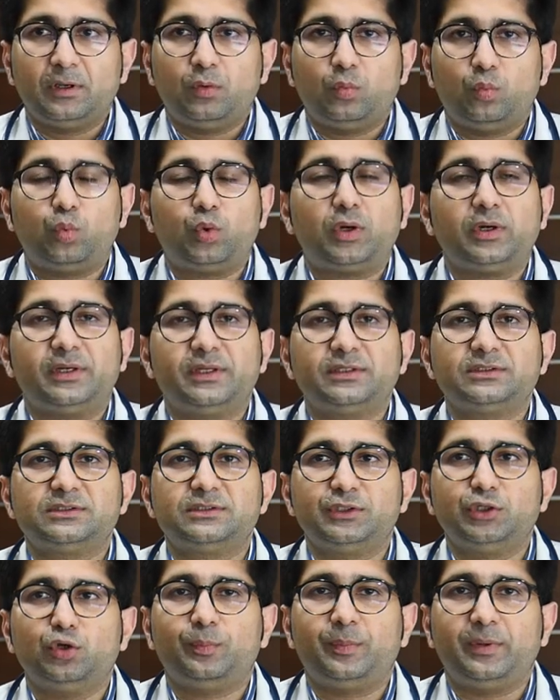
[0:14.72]
What is
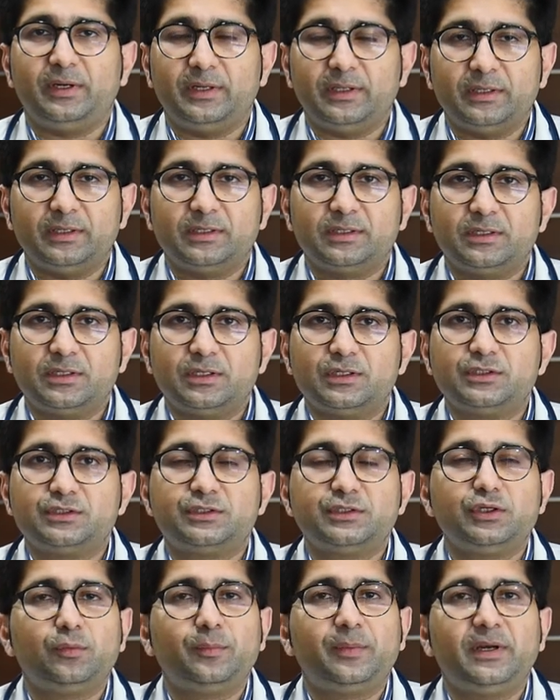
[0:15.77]
COPD?
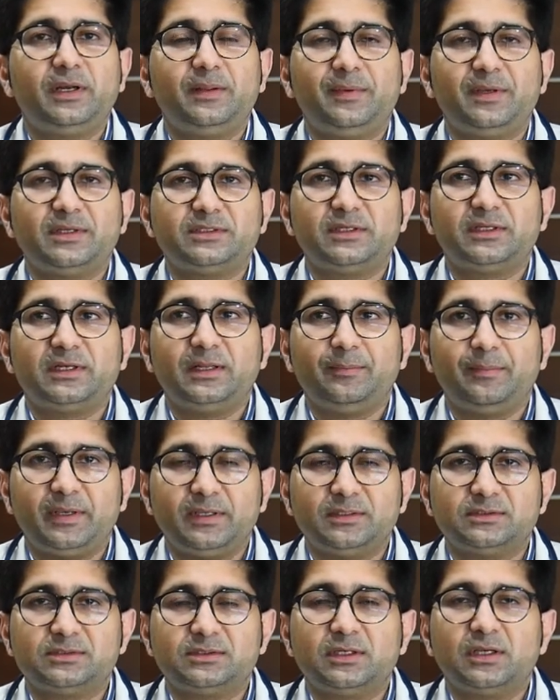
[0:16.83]
COPD basically
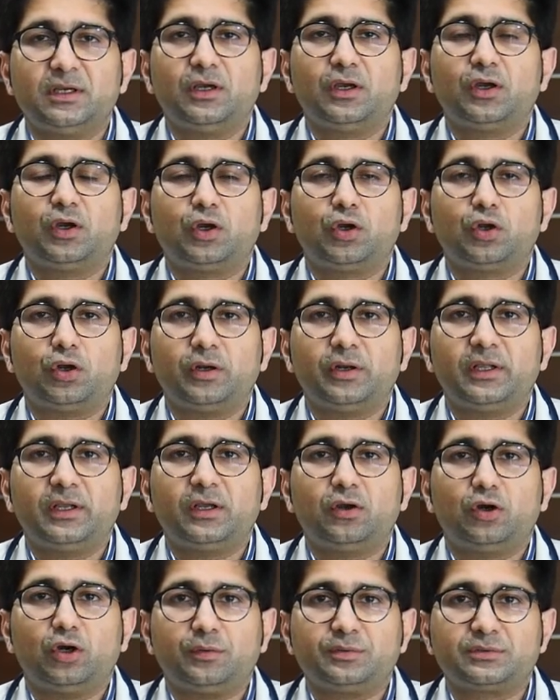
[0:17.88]
means
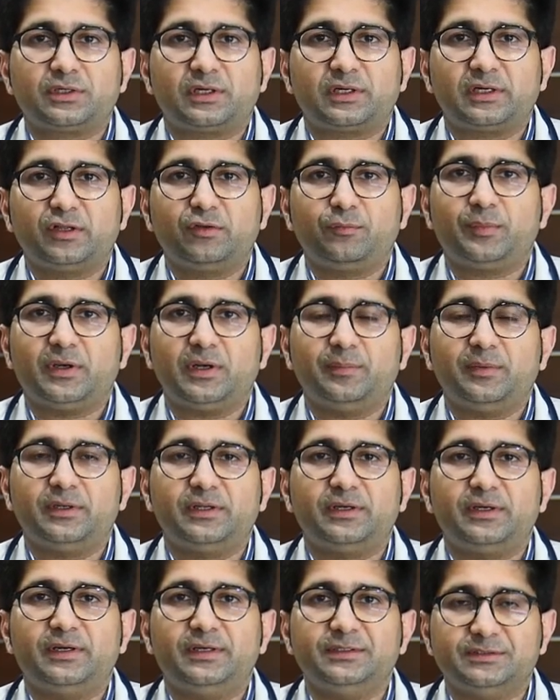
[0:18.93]
chronic obstructive
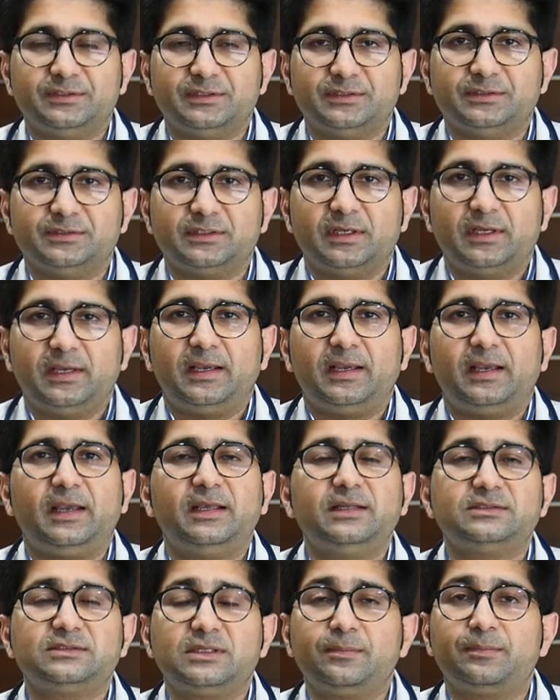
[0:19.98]
pulmonary disease.
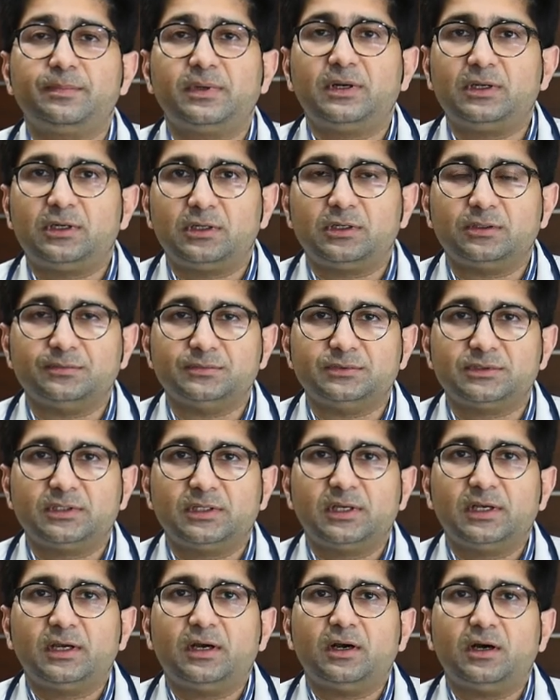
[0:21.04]
In simple terms,
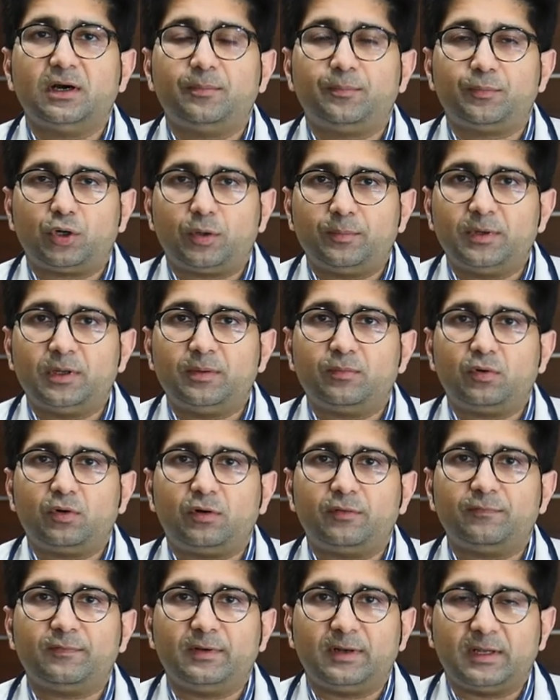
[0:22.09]
a problem
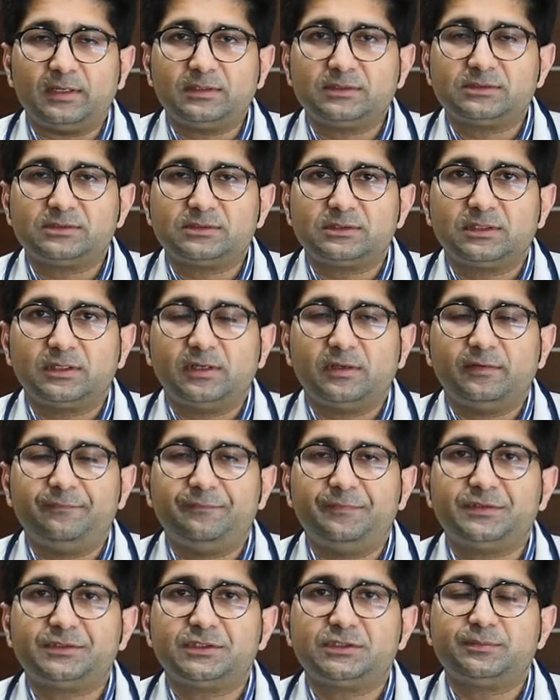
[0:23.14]
of lungs
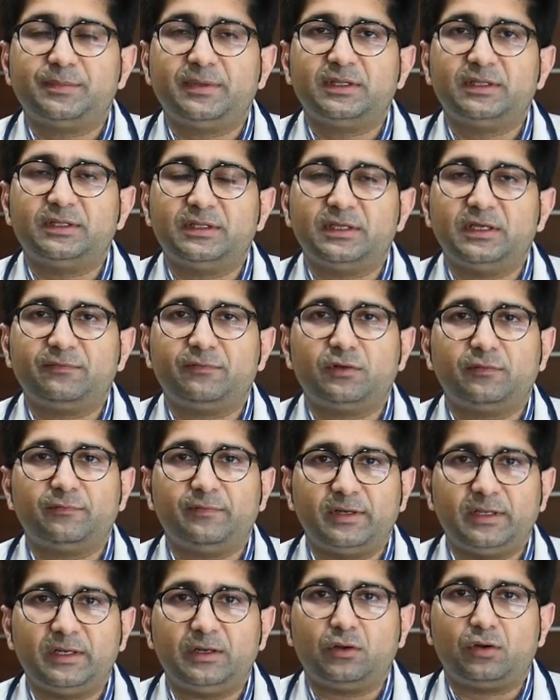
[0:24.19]
which is being there for a
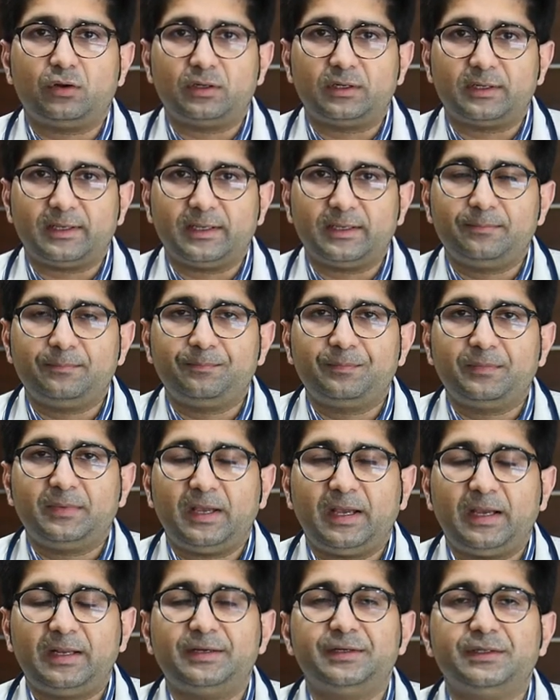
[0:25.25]
very long time
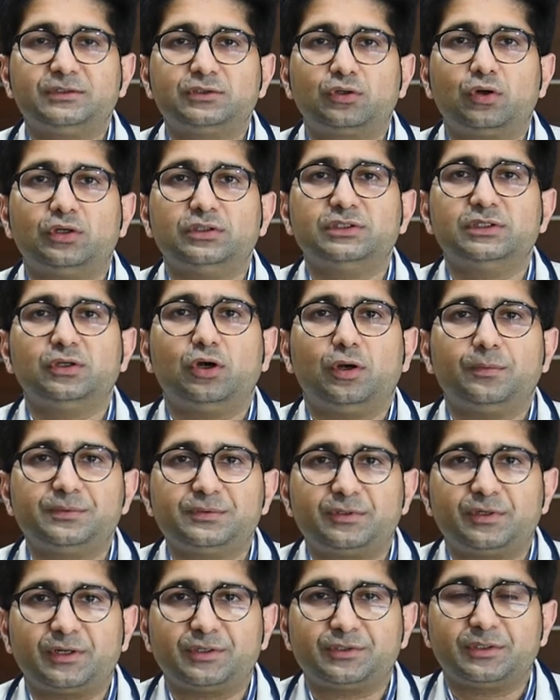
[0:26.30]
and it is causing
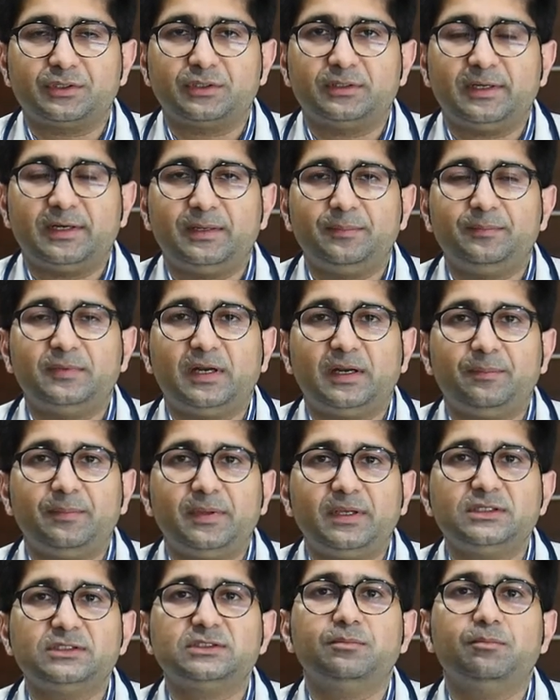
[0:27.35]
obstruction. That, that
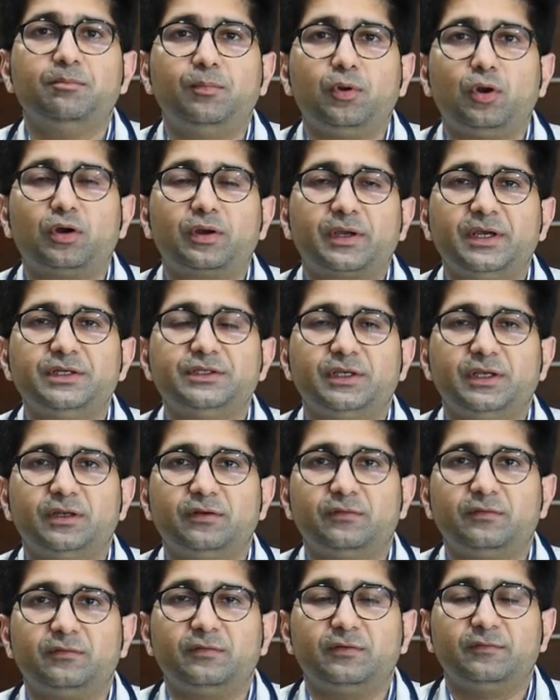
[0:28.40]
means blockage,
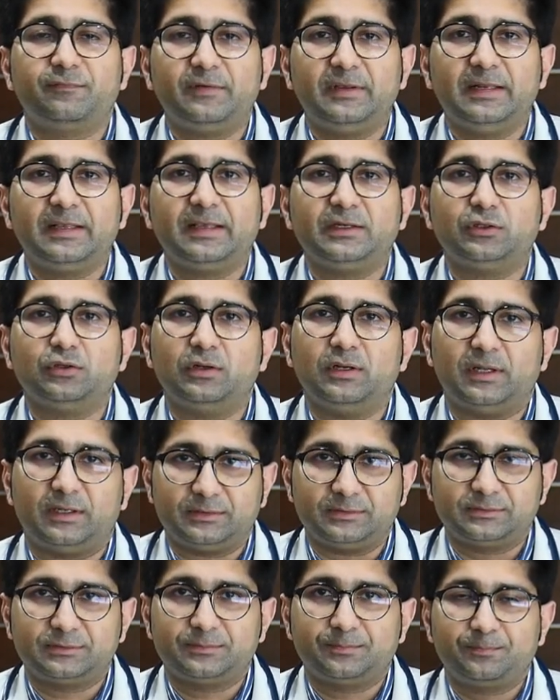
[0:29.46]
it, the feeling in your
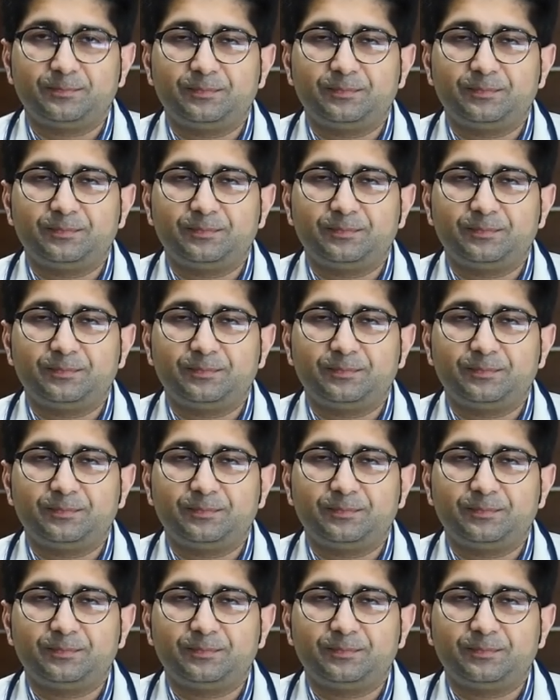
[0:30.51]
lungs.